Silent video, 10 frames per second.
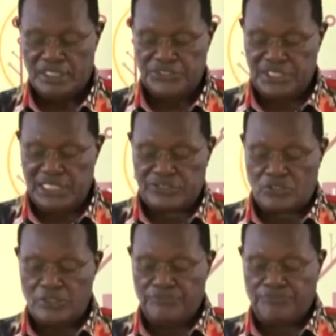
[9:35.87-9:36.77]
This year's
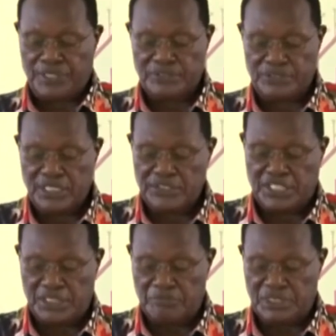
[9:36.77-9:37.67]
conference
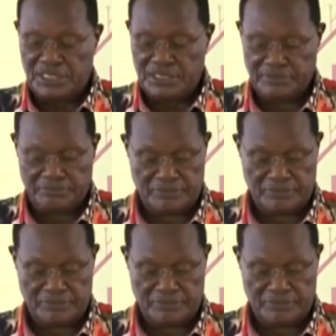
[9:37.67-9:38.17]
themed